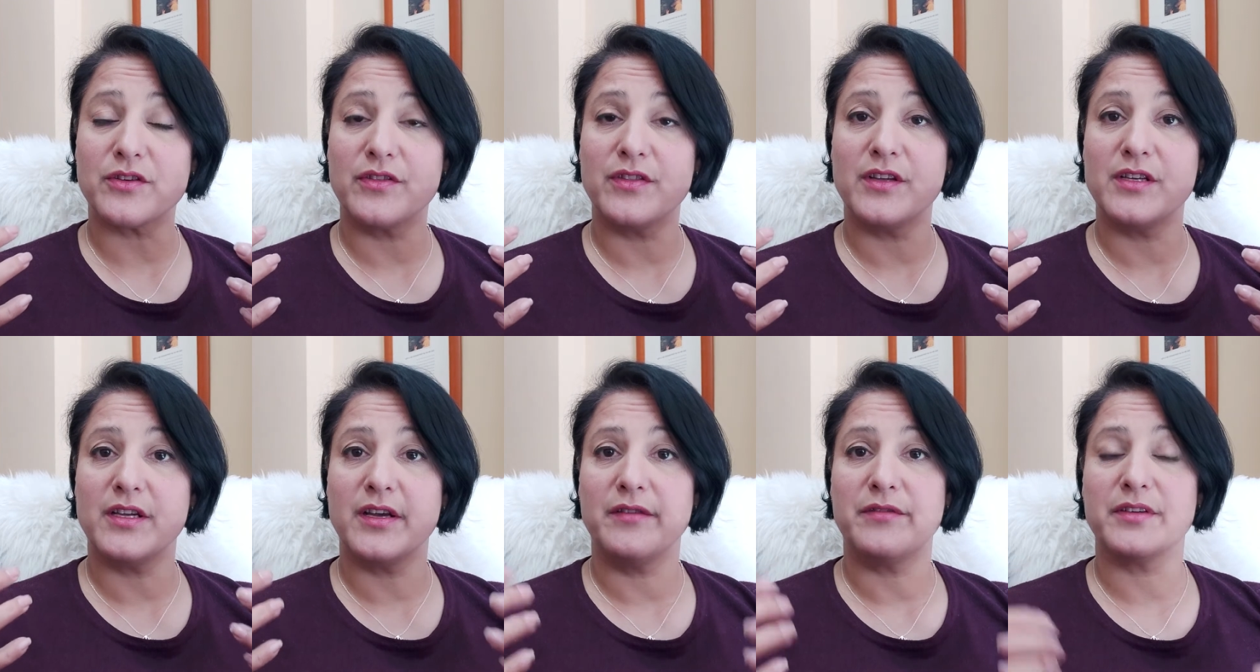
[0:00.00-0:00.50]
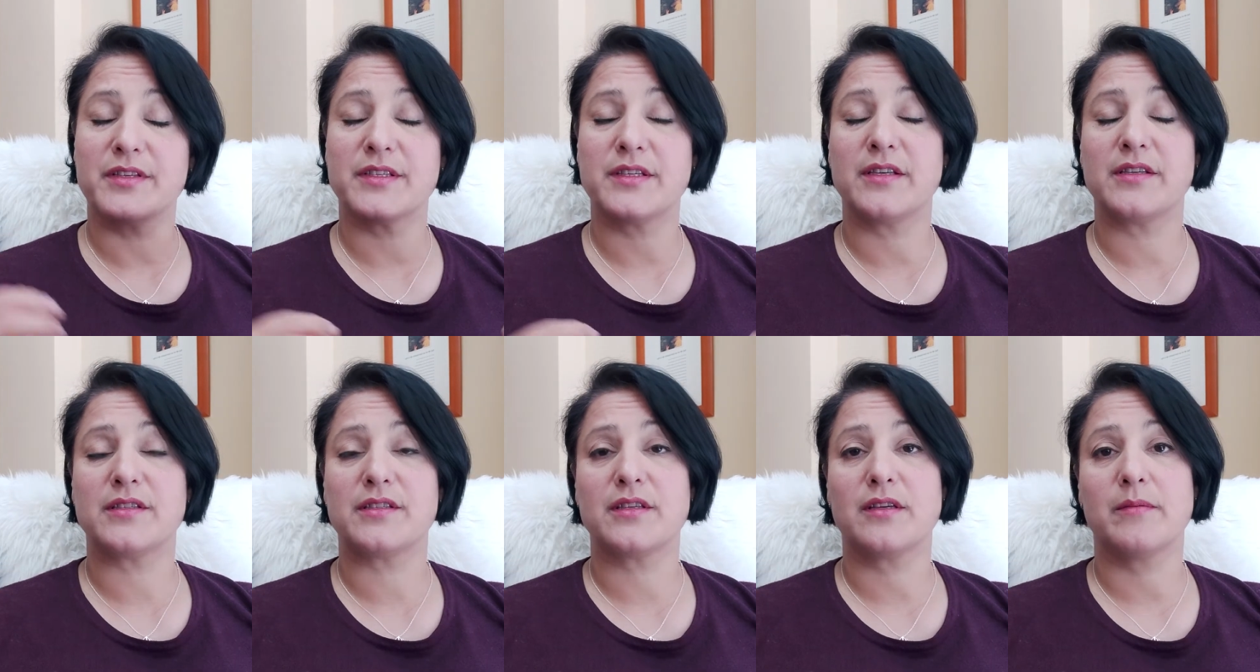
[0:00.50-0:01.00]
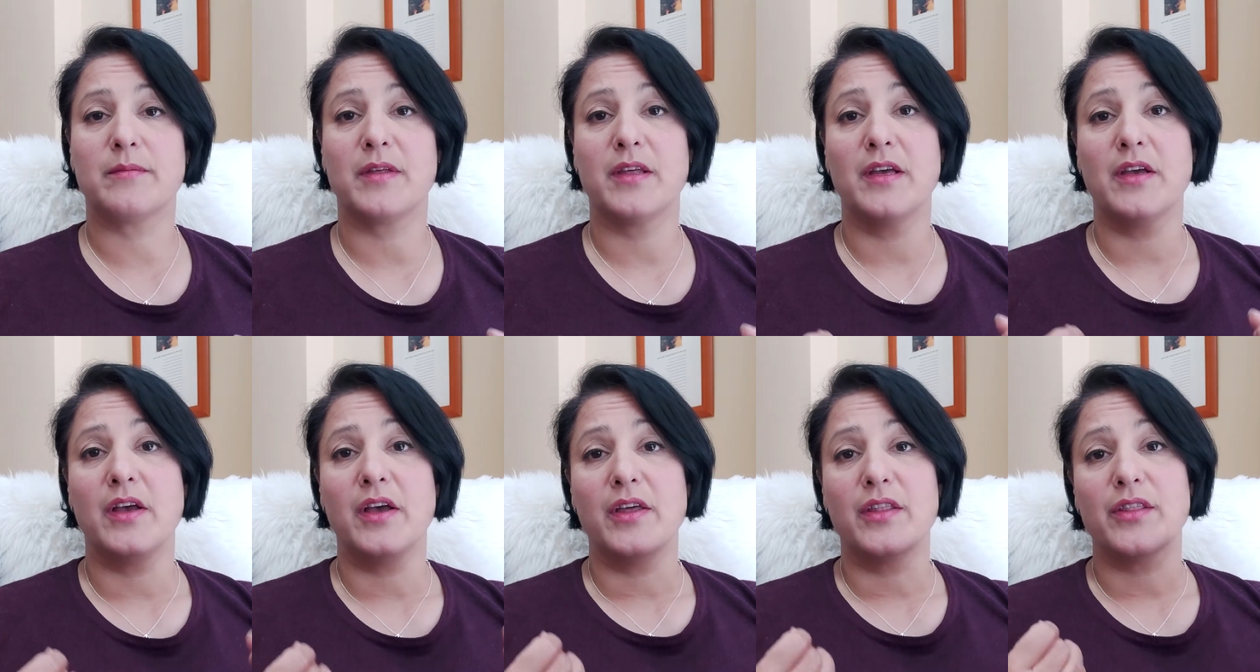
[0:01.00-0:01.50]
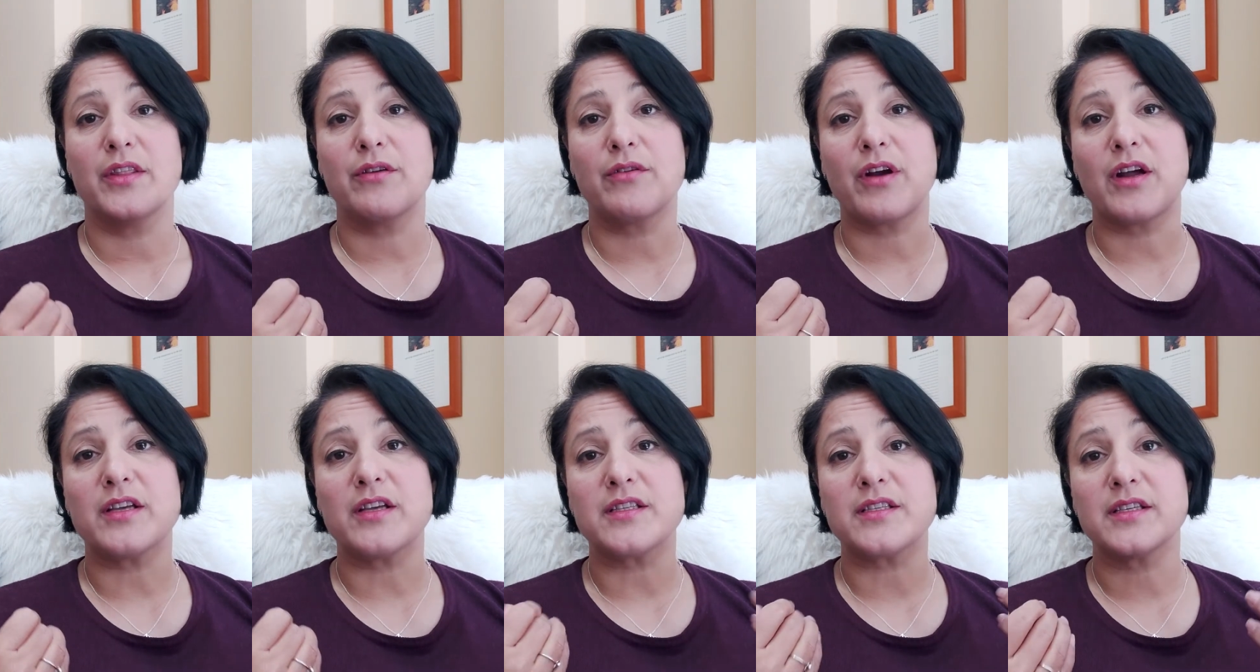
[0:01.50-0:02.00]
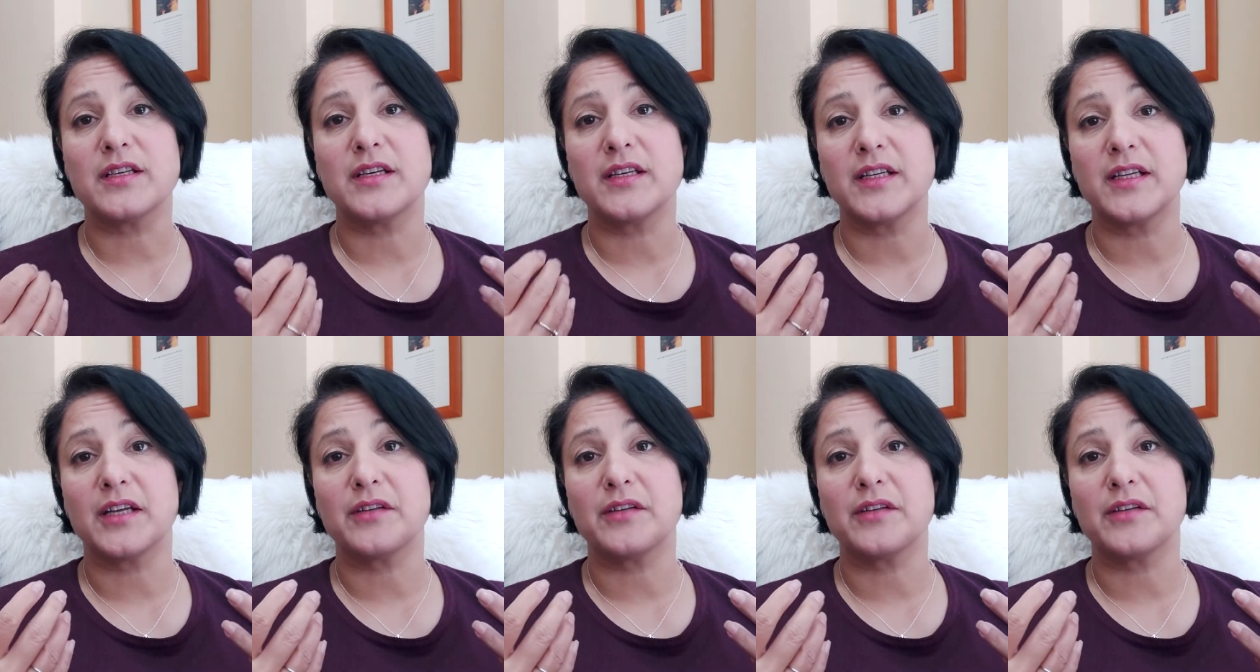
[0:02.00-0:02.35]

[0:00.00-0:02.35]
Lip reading: on the nervous system. There are certain